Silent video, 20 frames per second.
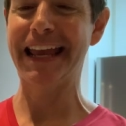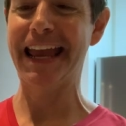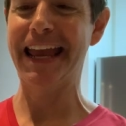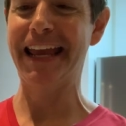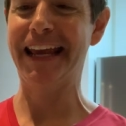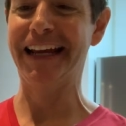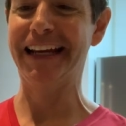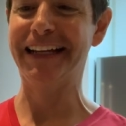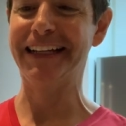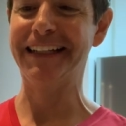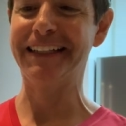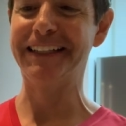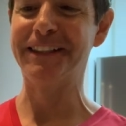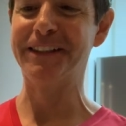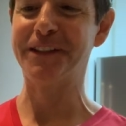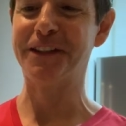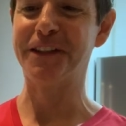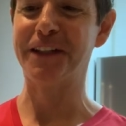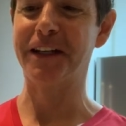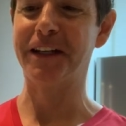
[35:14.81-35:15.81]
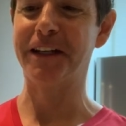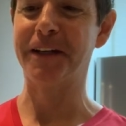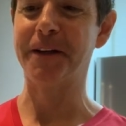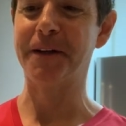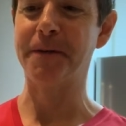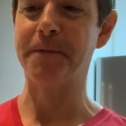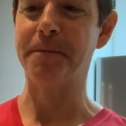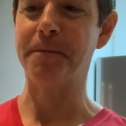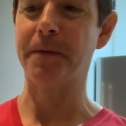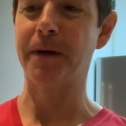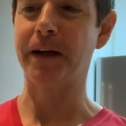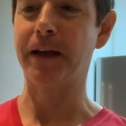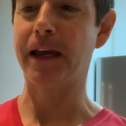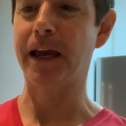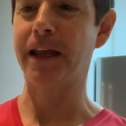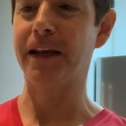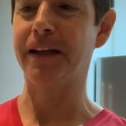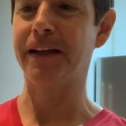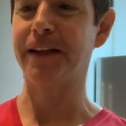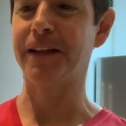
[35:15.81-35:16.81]
And um,
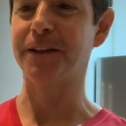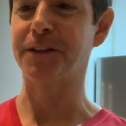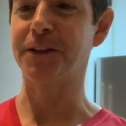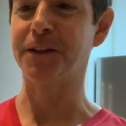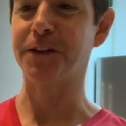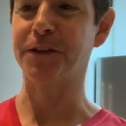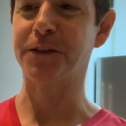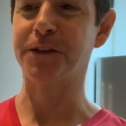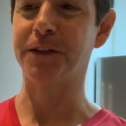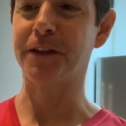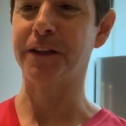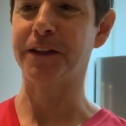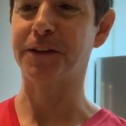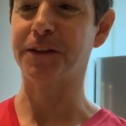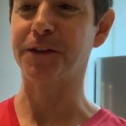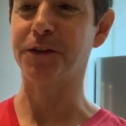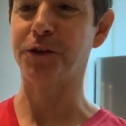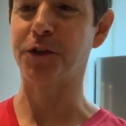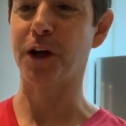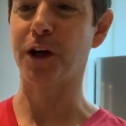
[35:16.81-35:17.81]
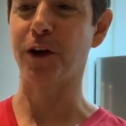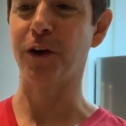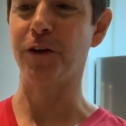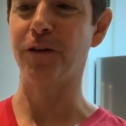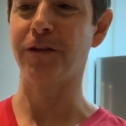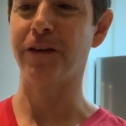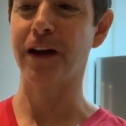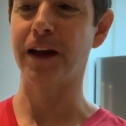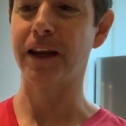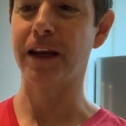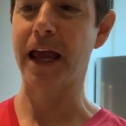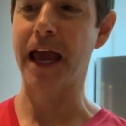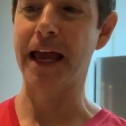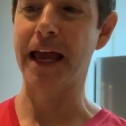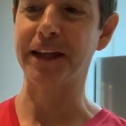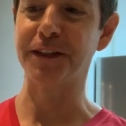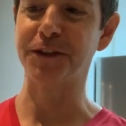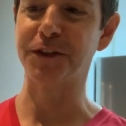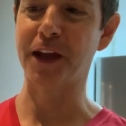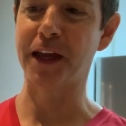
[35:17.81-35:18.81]
again, this is this is Jango Fett
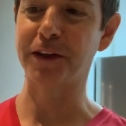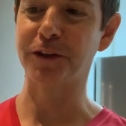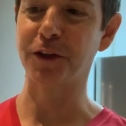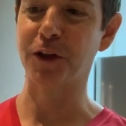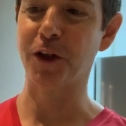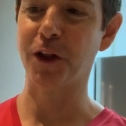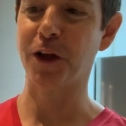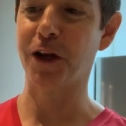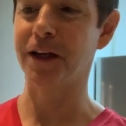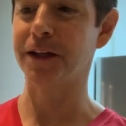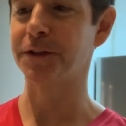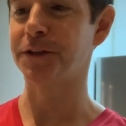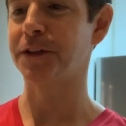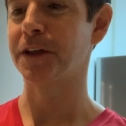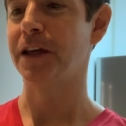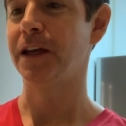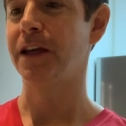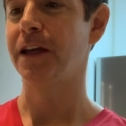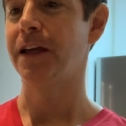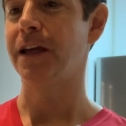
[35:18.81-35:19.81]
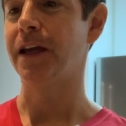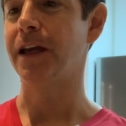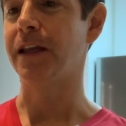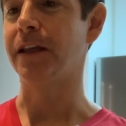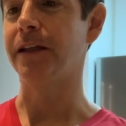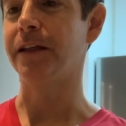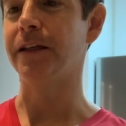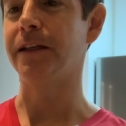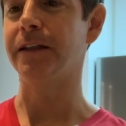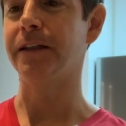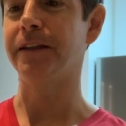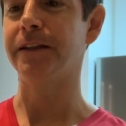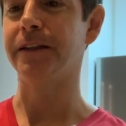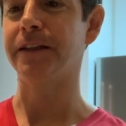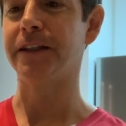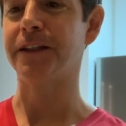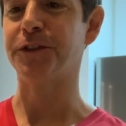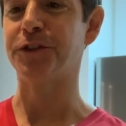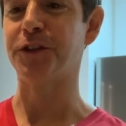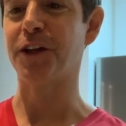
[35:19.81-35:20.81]
as Santa Claus, and he
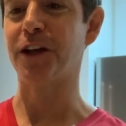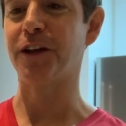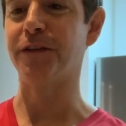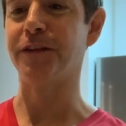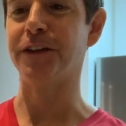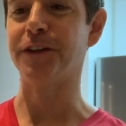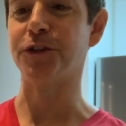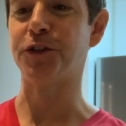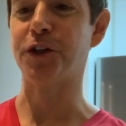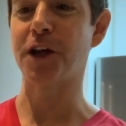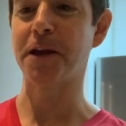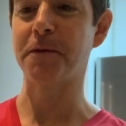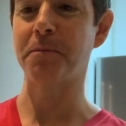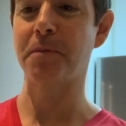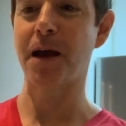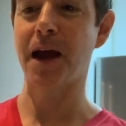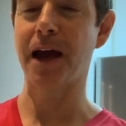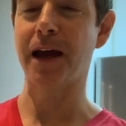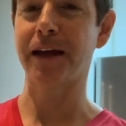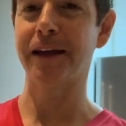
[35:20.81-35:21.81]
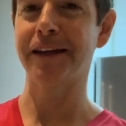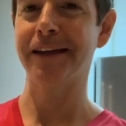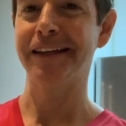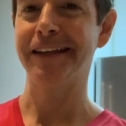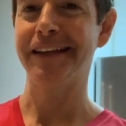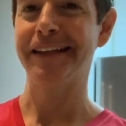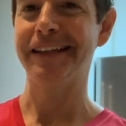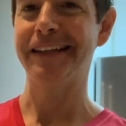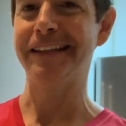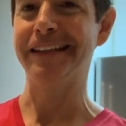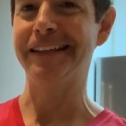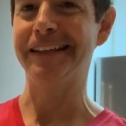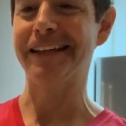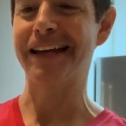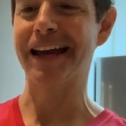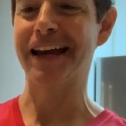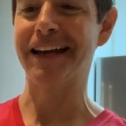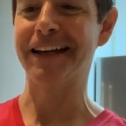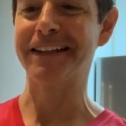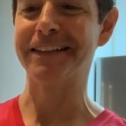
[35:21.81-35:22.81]
instead of his jetpack, he
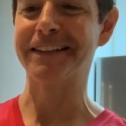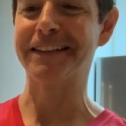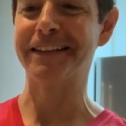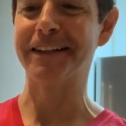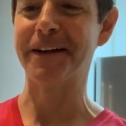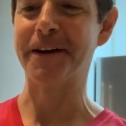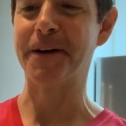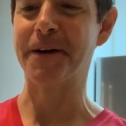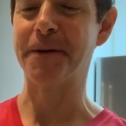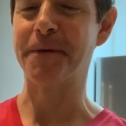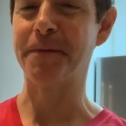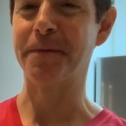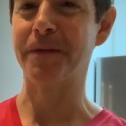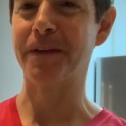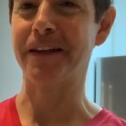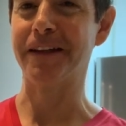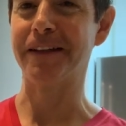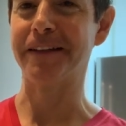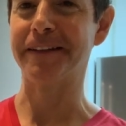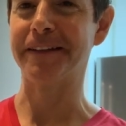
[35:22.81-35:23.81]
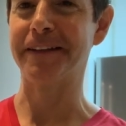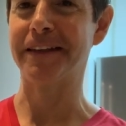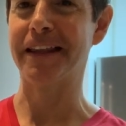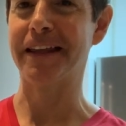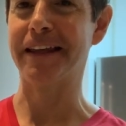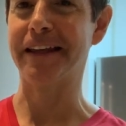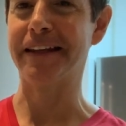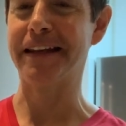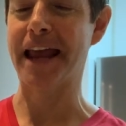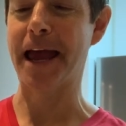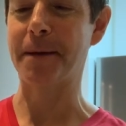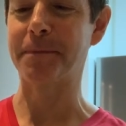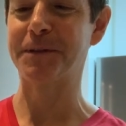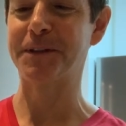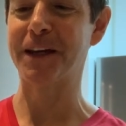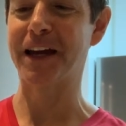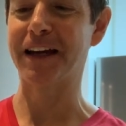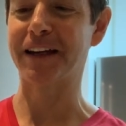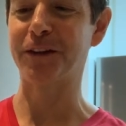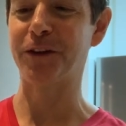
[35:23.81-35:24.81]
has um, the the
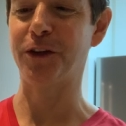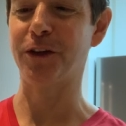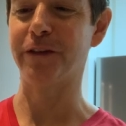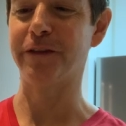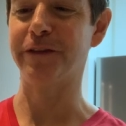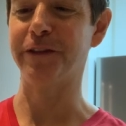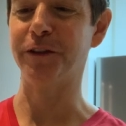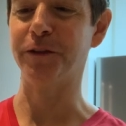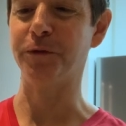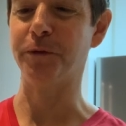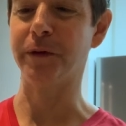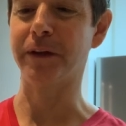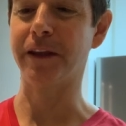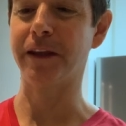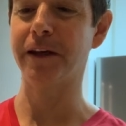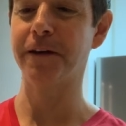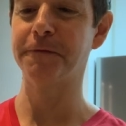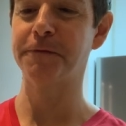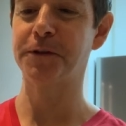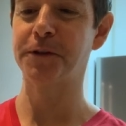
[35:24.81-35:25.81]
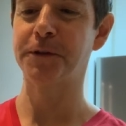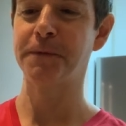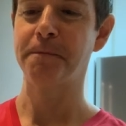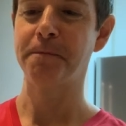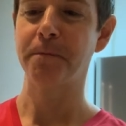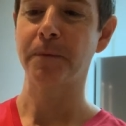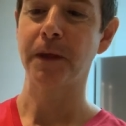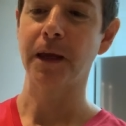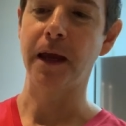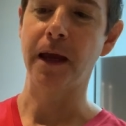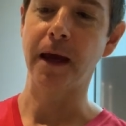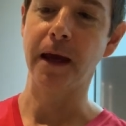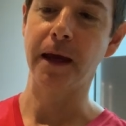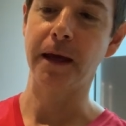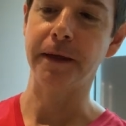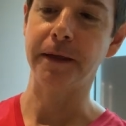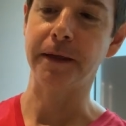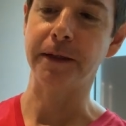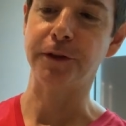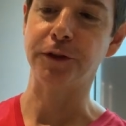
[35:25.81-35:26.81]
knapsack there filled with gifts,
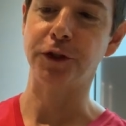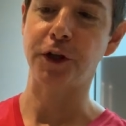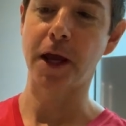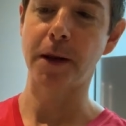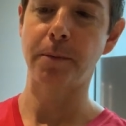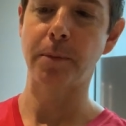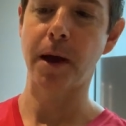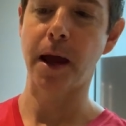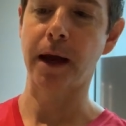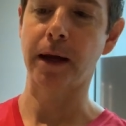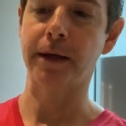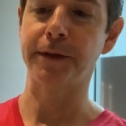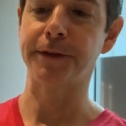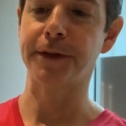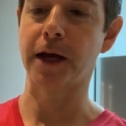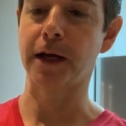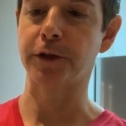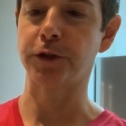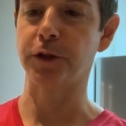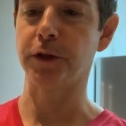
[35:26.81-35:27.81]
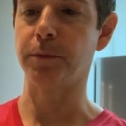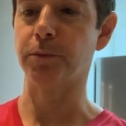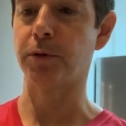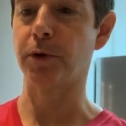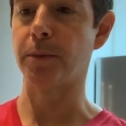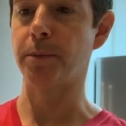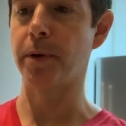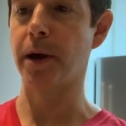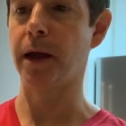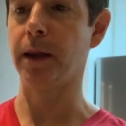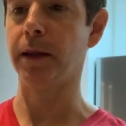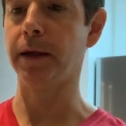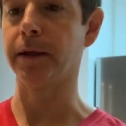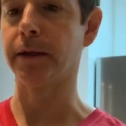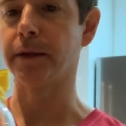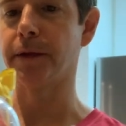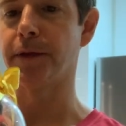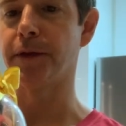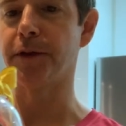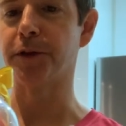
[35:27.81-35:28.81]
and his jetpack is actually
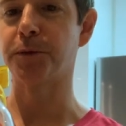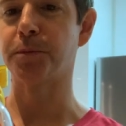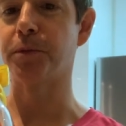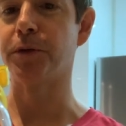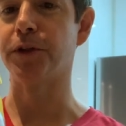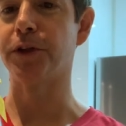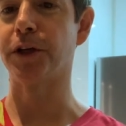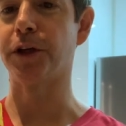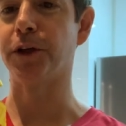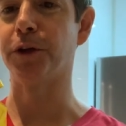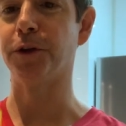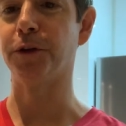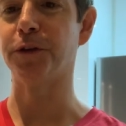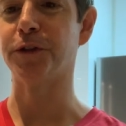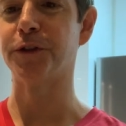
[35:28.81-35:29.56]
propelling this particular